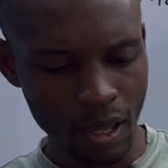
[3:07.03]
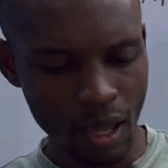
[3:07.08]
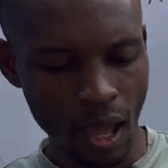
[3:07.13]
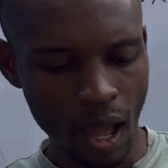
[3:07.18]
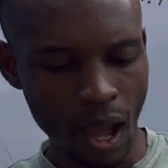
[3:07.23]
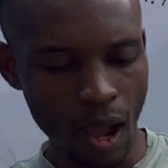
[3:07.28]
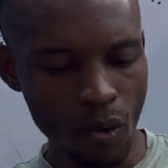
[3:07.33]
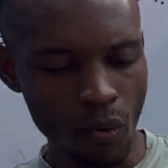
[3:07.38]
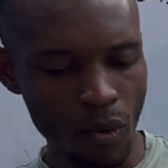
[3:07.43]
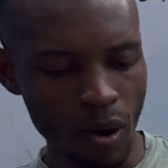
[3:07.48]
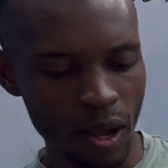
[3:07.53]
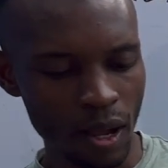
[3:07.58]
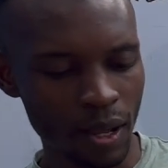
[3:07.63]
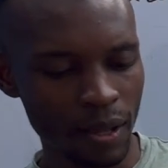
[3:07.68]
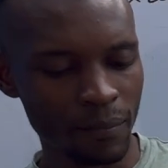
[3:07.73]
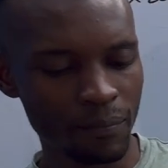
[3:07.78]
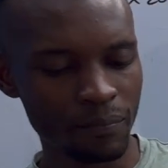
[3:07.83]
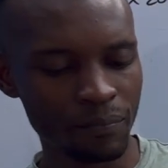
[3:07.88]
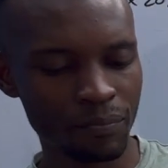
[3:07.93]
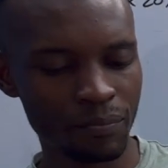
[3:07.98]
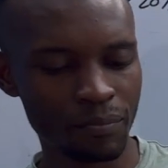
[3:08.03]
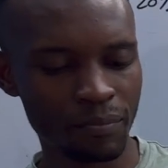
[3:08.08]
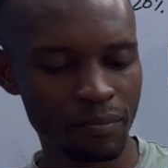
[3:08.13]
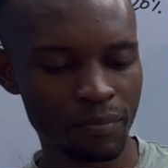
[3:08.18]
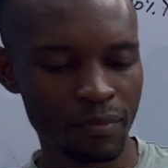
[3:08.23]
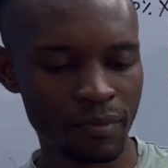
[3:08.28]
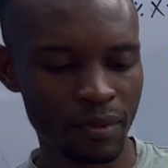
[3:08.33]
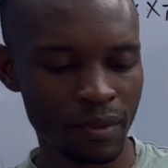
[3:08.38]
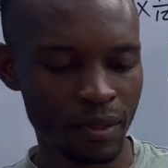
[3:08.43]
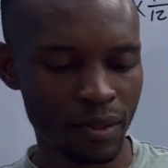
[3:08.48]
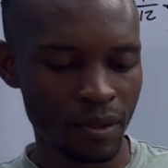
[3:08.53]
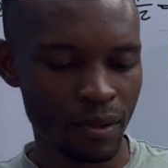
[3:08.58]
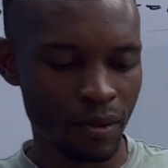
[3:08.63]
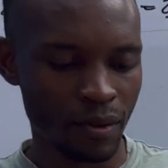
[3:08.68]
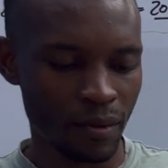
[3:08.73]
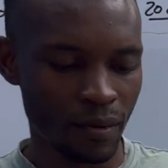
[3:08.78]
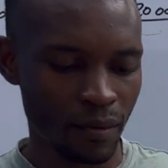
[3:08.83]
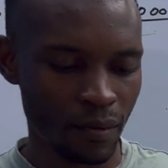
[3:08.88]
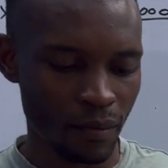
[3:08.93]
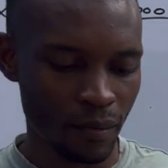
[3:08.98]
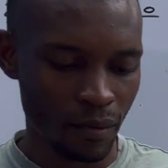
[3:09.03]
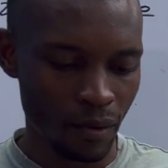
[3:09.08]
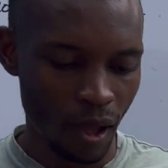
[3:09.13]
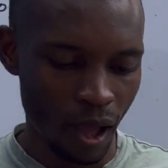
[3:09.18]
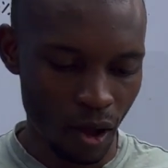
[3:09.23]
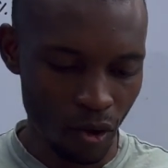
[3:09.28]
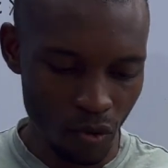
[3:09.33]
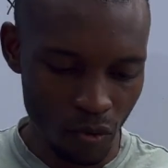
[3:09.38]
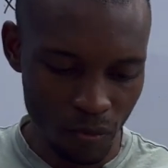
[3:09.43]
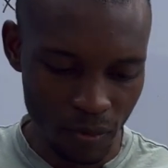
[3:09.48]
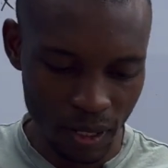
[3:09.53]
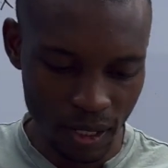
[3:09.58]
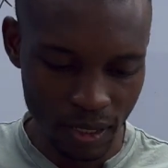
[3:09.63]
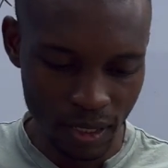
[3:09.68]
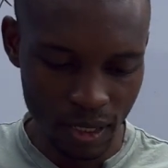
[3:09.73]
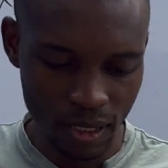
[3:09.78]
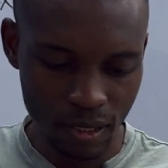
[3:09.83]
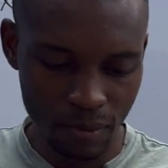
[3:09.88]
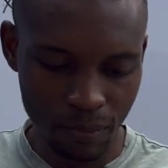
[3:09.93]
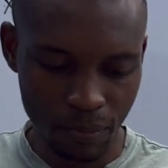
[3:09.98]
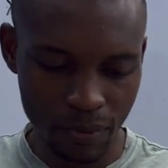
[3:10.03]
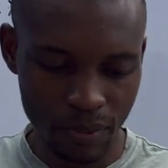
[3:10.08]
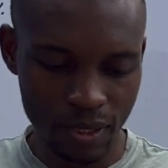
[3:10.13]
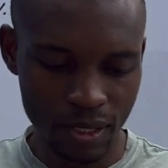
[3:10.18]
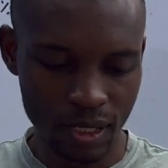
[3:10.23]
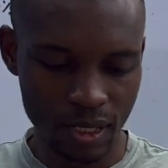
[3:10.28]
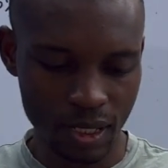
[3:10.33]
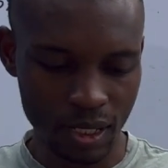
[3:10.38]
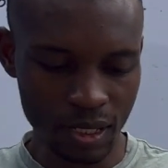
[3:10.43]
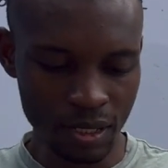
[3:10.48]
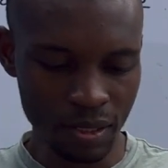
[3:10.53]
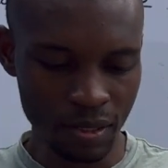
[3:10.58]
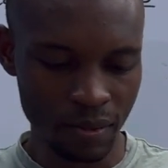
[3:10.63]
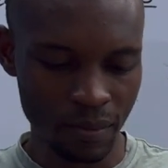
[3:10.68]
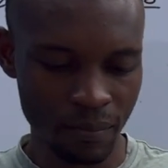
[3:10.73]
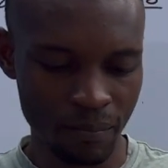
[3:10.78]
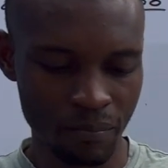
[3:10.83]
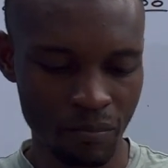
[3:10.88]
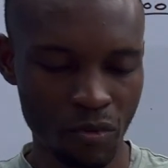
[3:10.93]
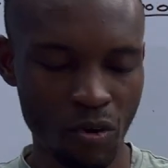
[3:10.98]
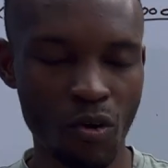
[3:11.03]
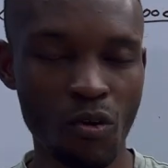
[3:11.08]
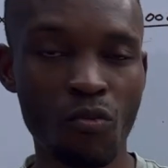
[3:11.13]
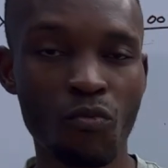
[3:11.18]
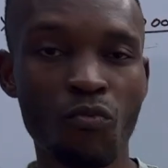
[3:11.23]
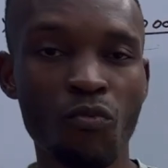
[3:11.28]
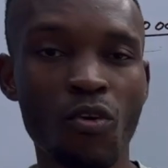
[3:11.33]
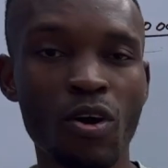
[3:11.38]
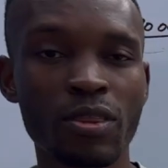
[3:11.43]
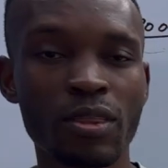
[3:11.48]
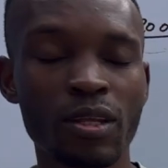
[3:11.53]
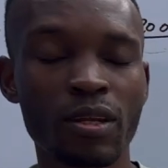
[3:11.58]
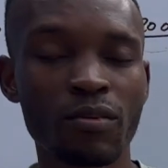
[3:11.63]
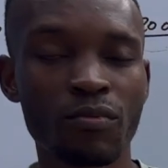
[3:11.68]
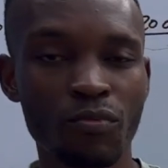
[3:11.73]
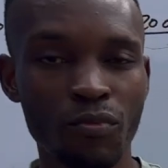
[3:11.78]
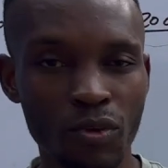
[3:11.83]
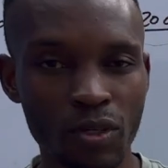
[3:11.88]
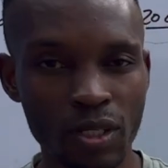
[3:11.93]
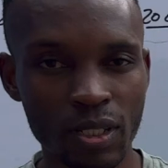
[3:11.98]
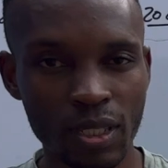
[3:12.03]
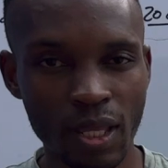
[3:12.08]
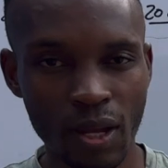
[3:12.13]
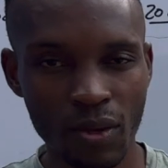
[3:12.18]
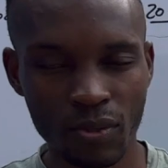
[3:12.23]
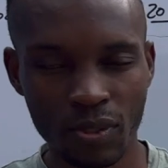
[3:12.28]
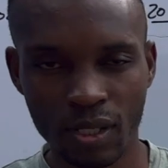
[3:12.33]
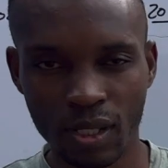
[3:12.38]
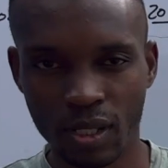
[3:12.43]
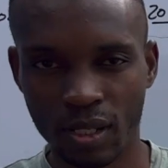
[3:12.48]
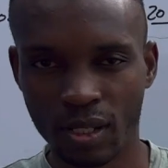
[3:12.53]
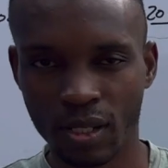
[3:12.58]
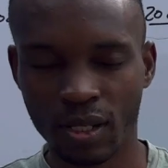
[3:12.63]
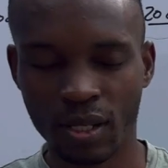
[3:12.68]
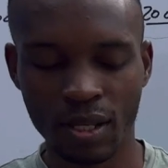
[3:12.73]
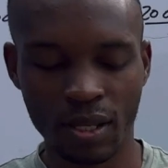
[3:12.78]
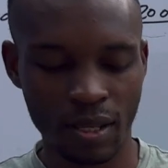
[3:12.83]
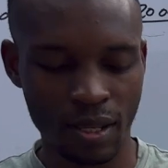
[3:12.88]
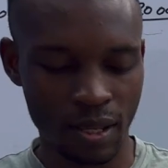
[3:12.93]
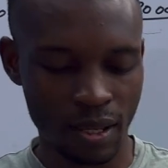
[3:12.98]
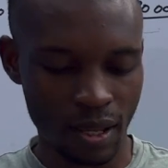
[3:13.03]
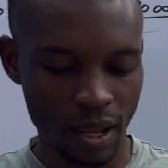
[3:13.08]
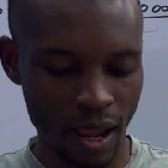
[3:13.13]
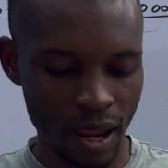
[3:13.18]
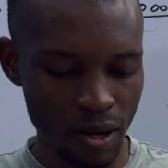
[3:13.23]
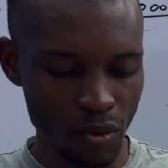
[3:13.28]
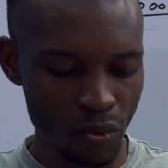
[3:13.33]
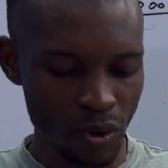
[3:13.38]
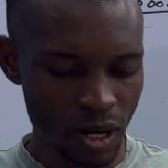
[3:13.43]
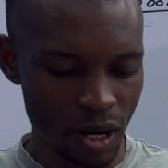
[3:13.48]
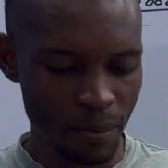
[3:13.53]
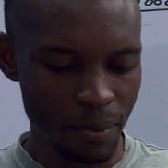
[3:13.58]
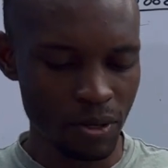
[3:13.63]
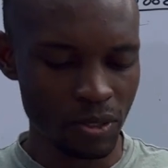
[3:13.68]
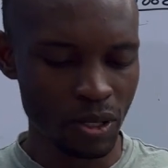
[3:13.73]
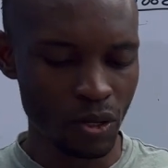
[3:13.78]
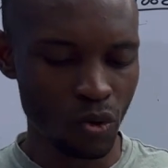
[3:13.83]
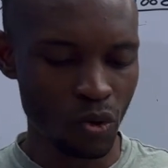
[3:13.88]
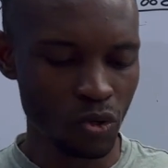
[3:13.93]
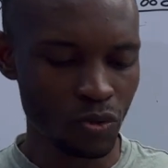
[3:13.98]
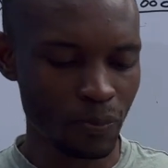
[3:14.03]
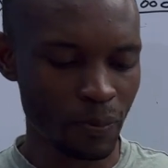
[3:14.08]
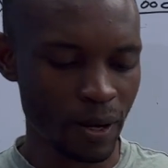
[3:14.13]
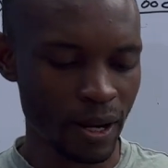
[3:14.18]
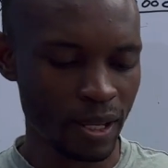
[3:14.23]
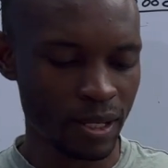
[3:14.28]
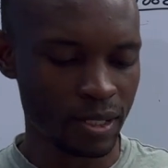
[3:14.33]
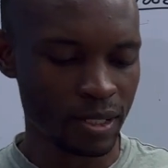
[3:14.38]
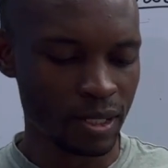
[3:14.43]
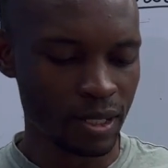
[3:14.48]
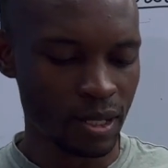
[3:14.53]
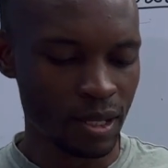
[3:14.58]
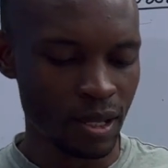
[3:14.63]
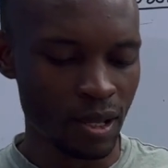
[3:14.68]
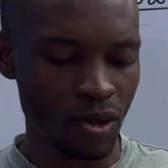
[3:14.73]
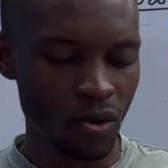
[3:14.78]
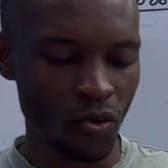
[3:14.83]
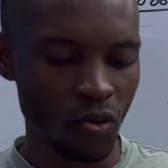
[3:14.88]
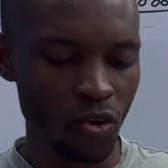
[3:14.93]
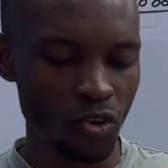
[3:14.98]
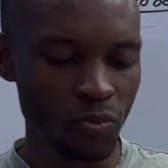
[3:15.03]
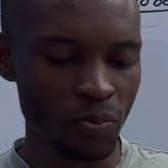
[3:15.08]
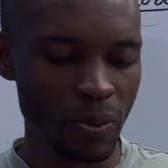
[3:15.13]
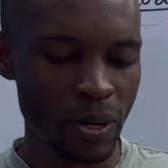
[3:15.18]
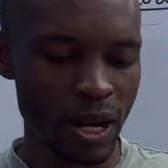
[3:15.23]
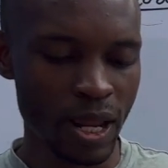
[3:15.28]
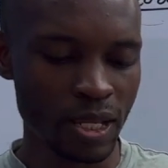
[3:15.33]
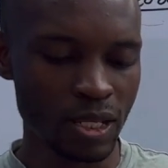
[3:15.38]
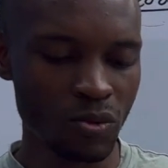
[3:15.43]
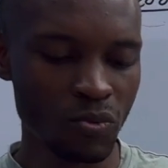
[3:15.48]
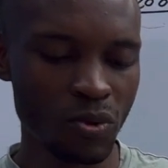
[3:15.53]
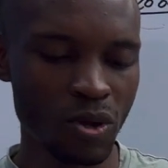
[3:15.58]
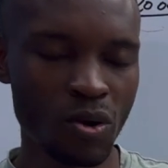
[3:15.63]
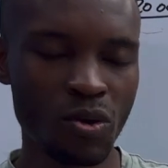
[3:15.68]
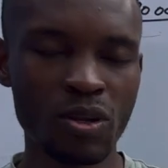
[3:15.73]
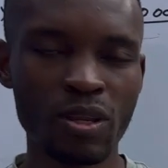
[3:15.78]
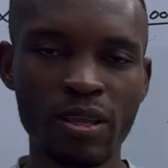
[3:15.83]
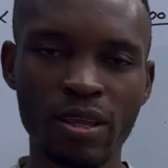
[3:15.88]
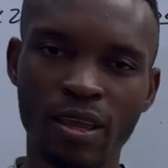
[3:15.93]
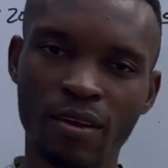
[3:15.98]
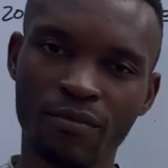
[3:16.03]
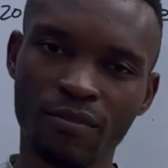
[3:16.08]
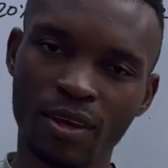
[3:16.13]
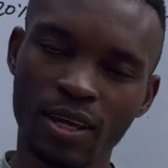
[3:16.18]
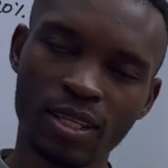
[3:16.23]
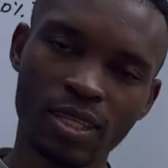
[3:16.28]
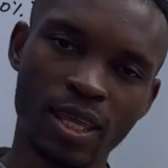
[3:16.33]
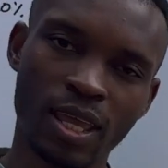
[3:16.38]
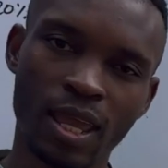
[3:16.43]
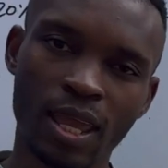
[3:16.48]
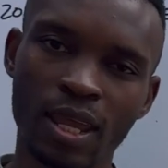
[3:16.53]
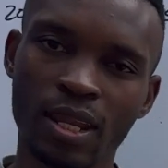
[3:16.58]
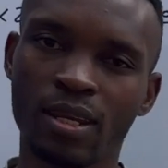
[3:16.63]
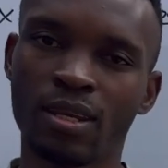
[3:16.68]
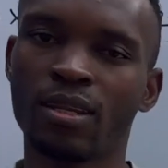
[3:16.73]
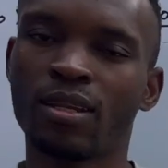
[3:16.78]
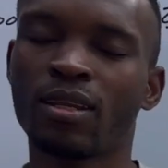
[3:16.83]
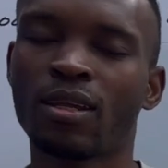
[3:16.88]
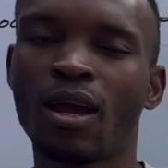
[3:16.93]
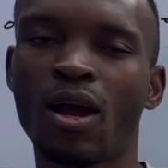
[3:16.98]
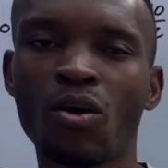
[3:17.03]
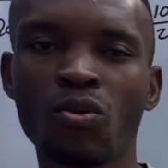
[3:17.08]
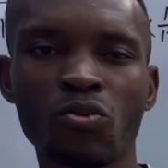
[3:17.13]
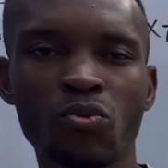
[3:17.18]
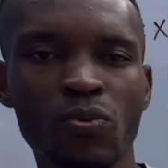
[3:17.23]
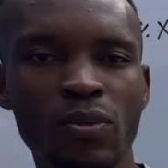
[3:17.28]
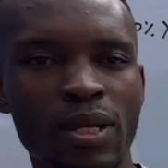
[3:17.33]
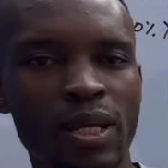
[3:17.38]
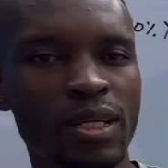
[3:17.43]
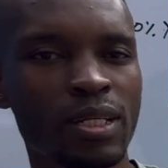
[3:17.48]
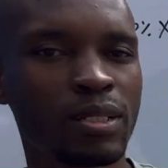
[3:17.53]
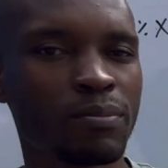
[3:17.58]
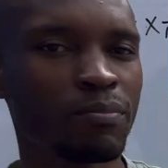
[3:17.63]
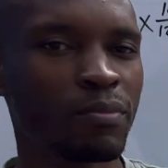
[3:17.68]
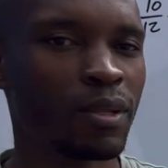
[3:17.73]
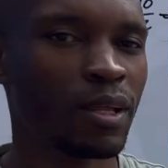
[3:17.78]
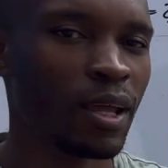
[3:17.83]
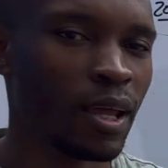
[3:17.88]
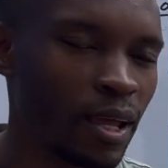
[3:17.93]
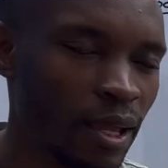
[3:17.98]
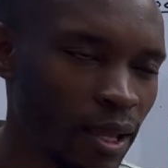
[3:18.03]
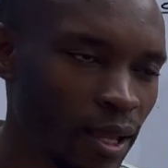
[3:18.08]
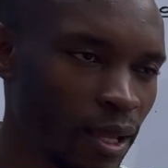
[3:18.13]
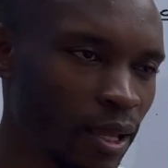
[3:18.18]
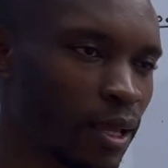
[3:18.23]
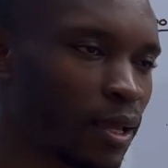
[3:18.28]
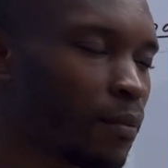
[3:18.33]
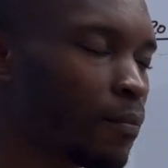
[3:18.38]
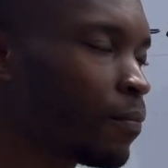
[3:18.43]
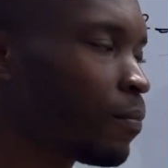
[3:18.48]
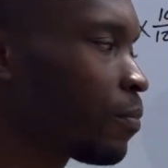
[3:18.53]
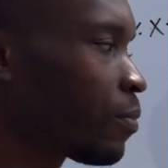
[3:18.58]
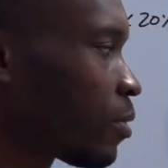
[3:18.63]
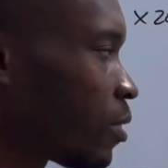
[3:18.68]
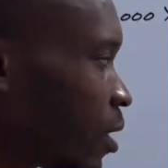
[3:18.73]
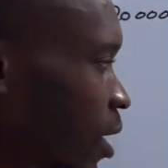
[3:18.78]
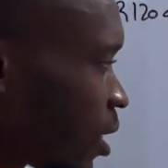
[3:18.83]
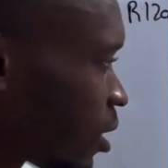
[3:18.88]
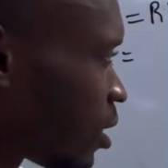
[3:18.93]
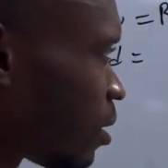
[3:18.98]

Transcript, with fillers: our accumulated depreciation of 440,000 and what about the cost price cost price we only have at the end how do we get uh, at the